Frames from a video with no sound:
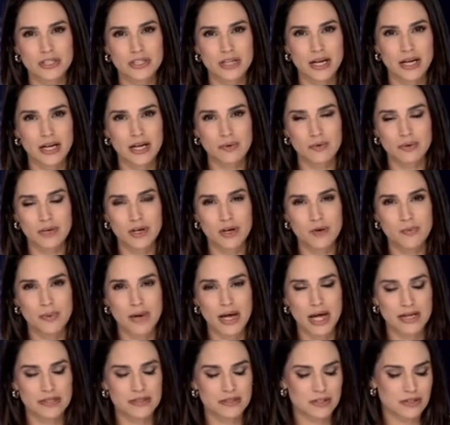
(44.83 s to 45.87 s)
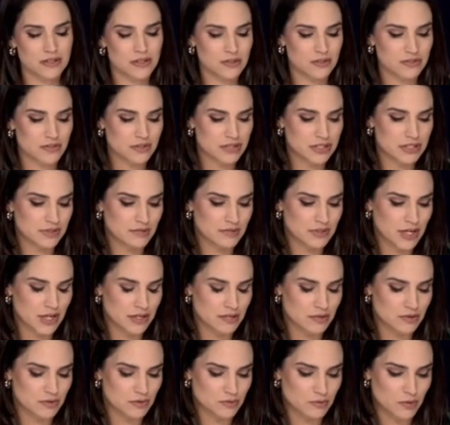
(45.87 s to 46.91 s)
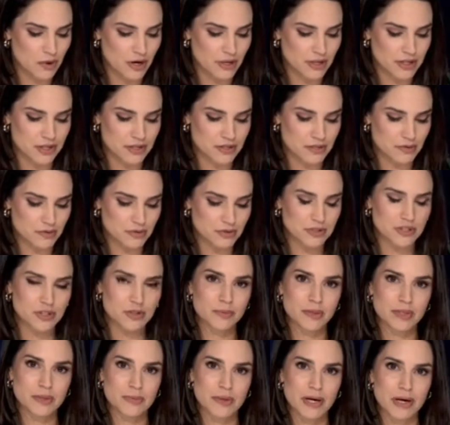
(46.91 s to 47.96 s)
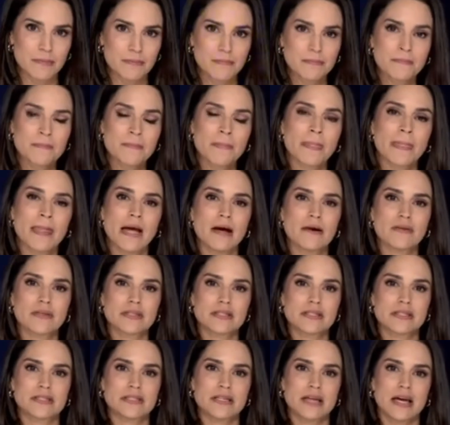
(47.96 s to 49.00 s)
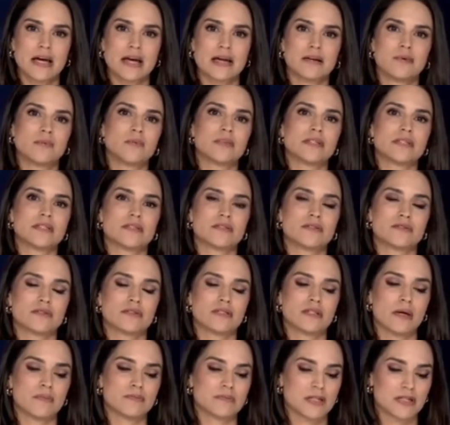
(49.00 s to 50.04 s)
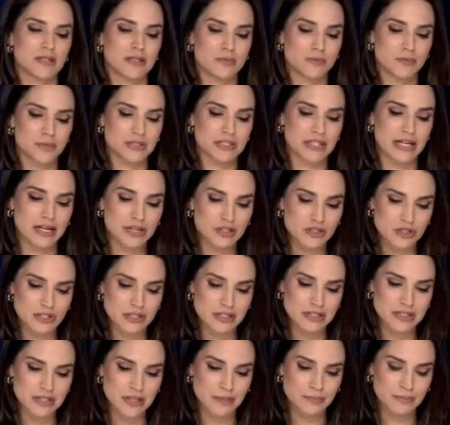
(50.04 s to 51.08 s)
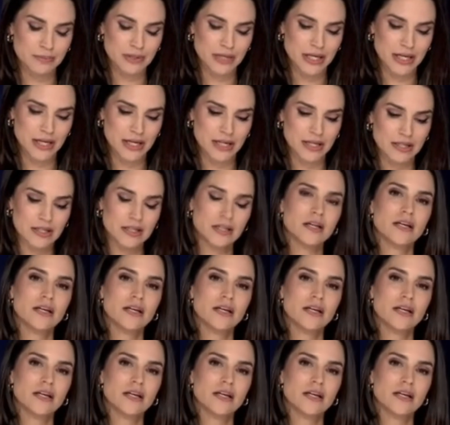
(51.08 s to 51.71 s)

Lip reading: I want to go back to Colonel Steve Ganyard, who's walking us through a little bit about how this attack was intercepted and the protections at play.